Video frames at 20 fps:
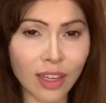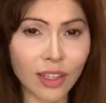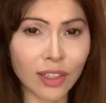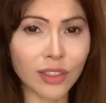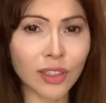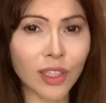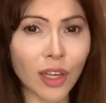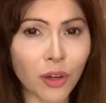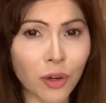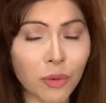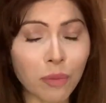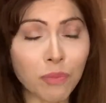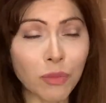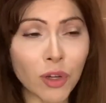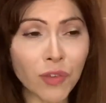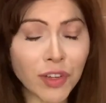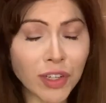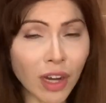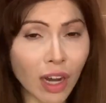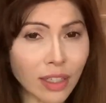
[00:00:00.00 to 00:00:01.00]
So
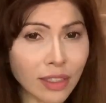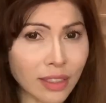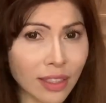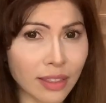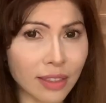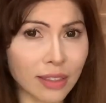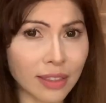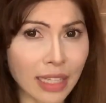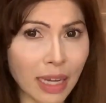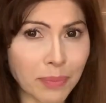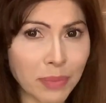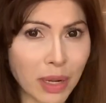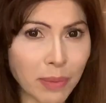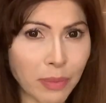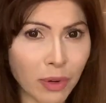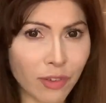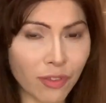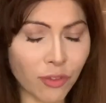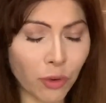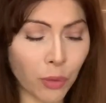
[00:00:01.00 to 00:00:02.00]
moving on to step
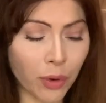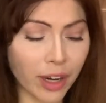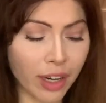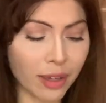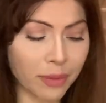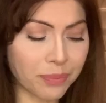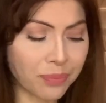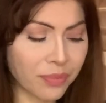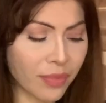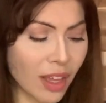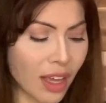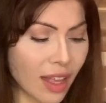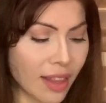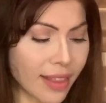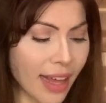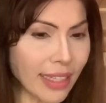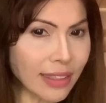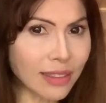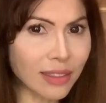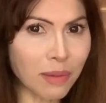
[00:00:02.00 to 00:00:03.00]
number 4,
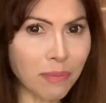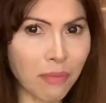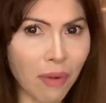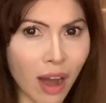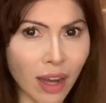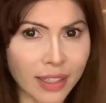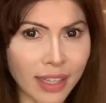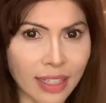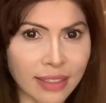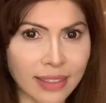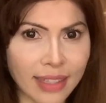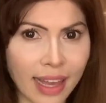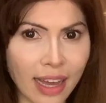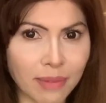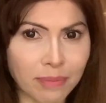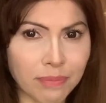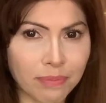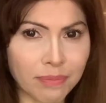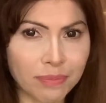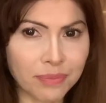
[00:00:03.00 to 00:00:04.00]
that's the mock
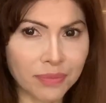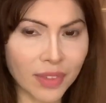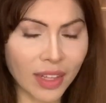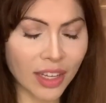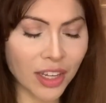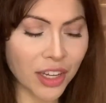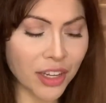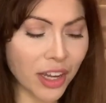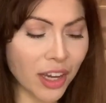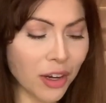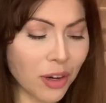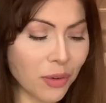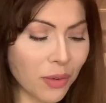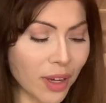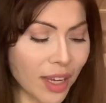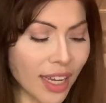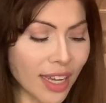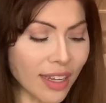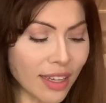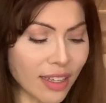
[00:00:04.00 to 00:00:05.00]
exam. You know,
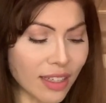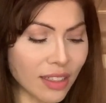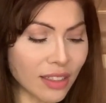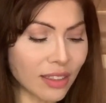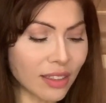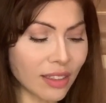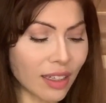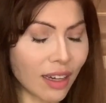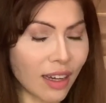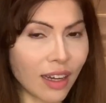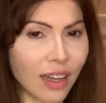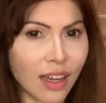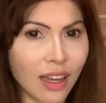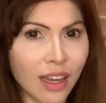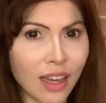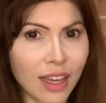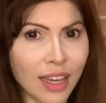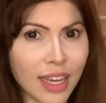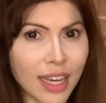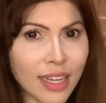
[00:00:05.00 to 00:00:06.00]
it is
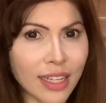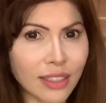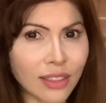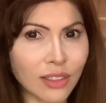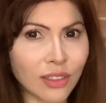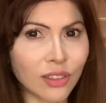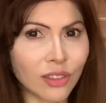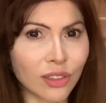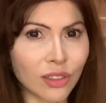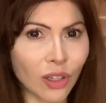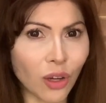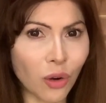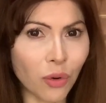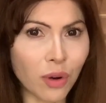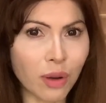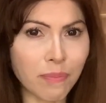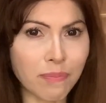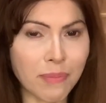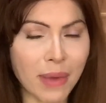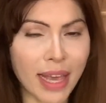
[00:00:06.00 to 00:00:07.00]
so
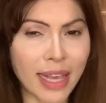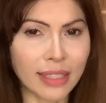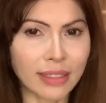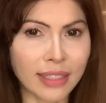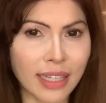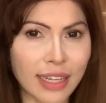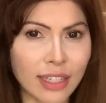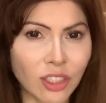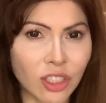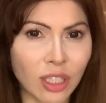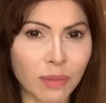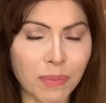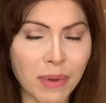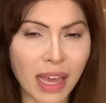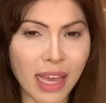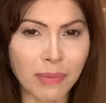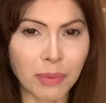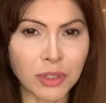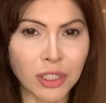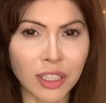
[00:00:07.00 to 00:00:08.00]
amazing to be
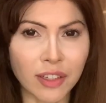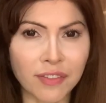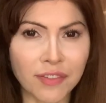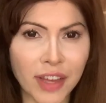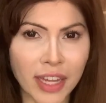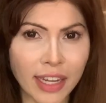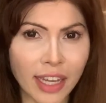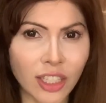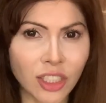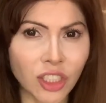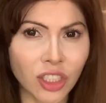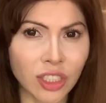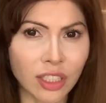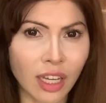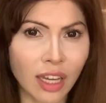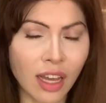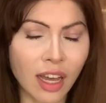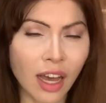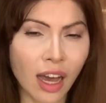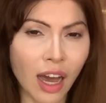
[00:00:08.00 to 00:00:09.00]
able to finish
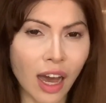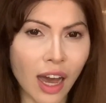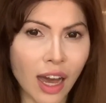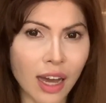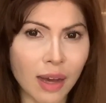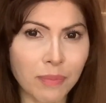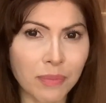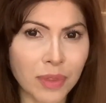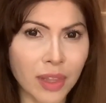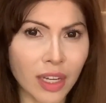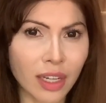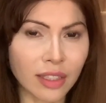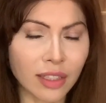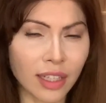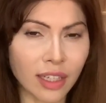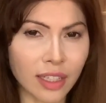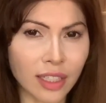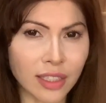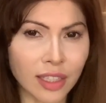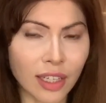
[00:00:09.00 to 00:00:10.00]

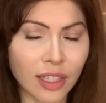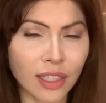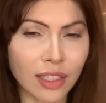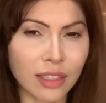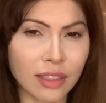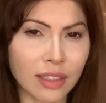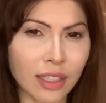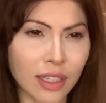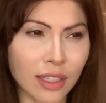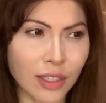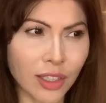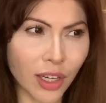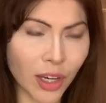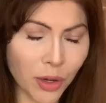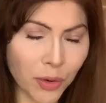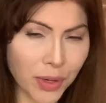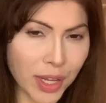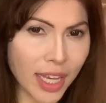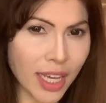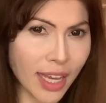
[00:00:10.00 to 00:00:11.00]
the
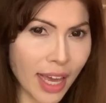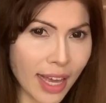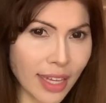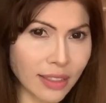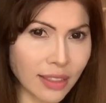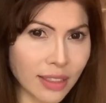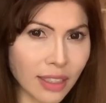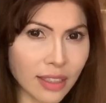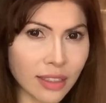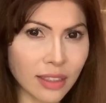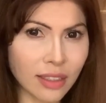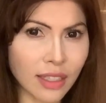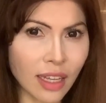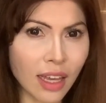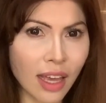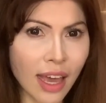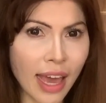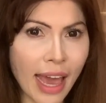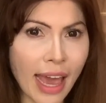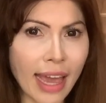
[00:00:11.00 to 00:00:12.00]
coding cases
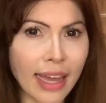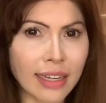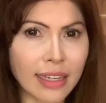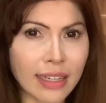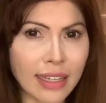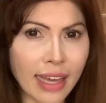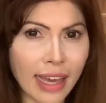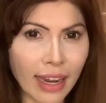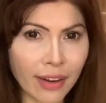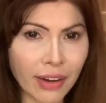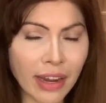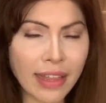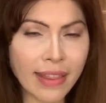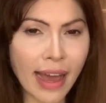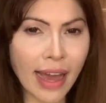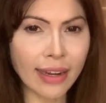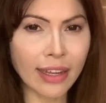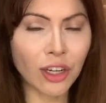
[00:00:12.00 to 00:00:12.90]
and carry that